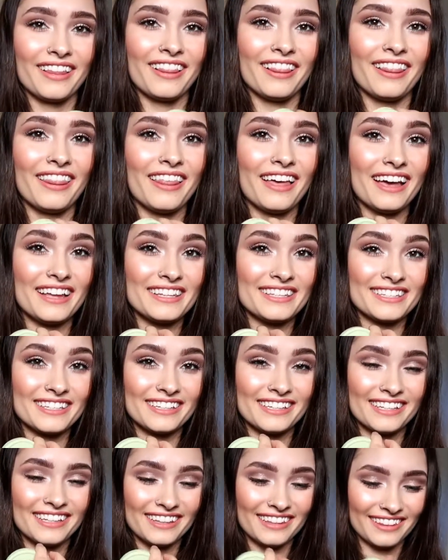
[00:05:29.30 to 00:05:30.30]
That's
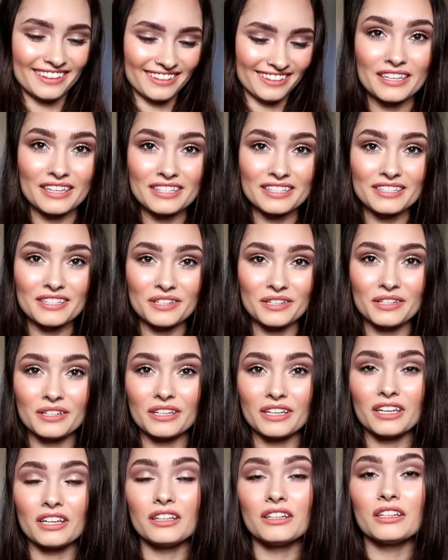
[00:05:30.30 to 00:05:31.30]
it. This
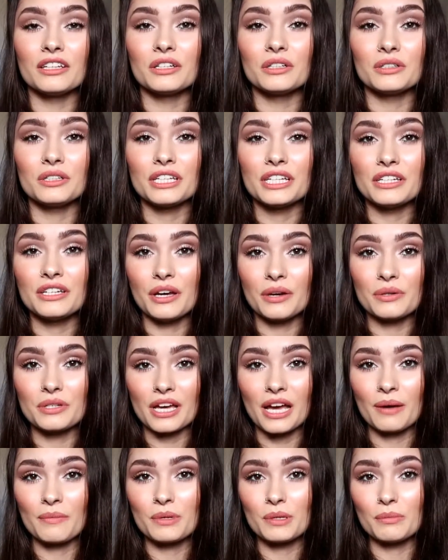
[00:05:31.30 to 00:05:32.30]
took literally no
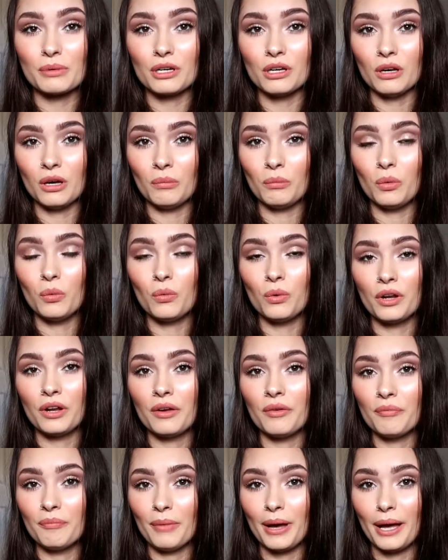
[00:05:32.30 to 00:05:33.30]
time to become one
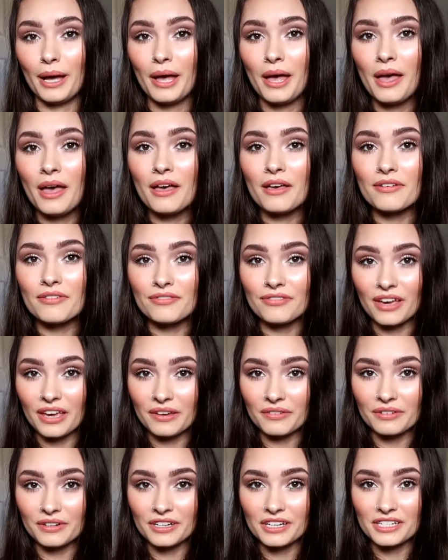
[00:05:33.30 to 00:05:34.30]
of my
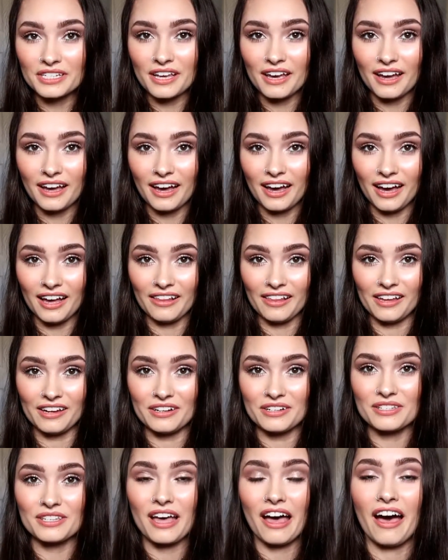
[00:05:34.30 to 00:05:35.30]
favorite
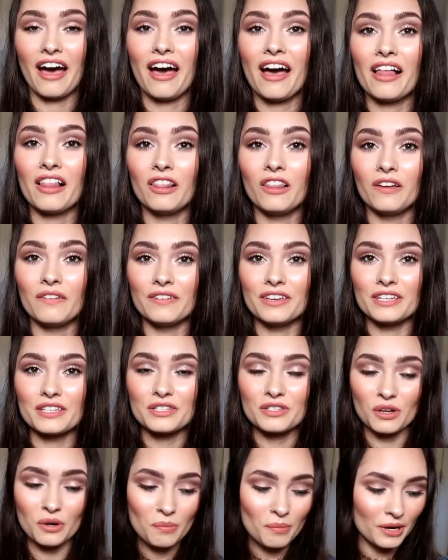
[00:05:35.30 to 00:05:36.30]
highlighters. I love it
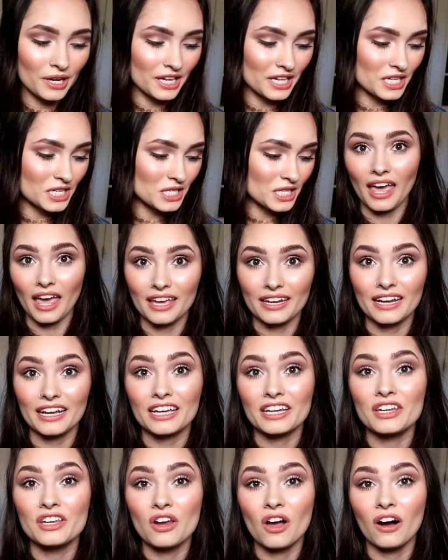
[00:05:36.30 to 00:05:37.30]
so much, and I
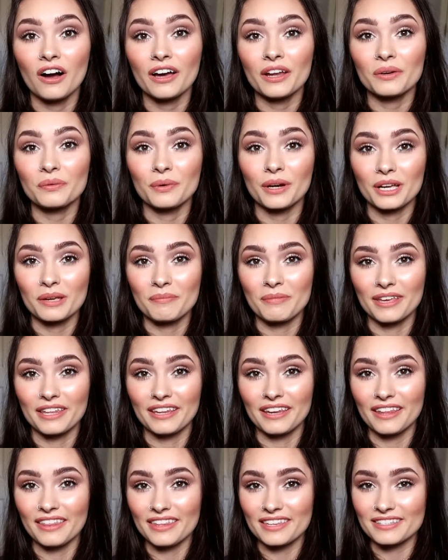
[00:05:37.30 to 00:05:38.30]
cannot
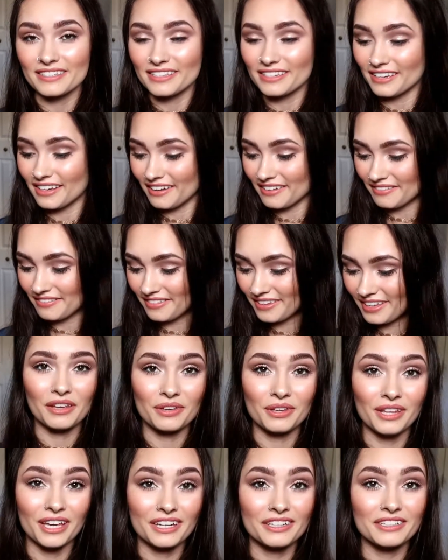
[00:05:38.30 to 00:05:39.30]
recommend this enough. If
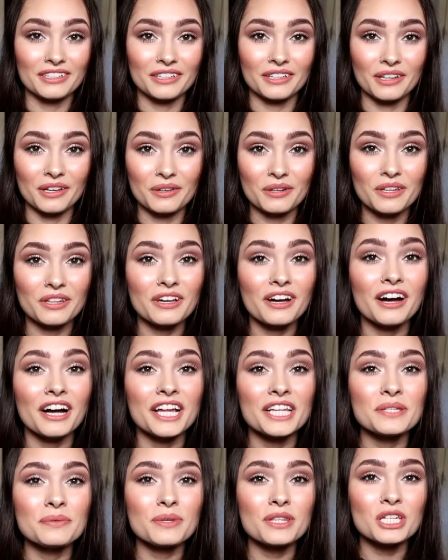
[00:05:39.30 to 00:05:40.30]
you like to glow to the
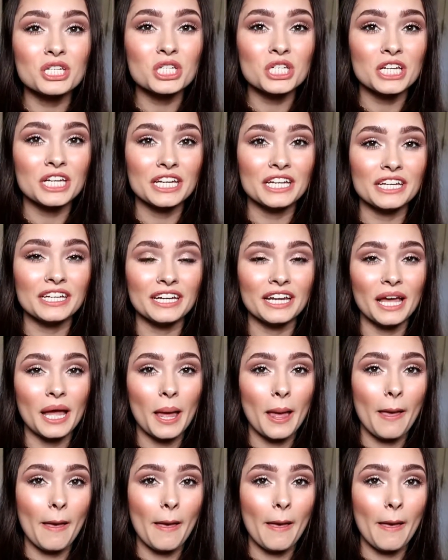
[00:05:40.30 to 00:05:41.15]
gods with a sheen,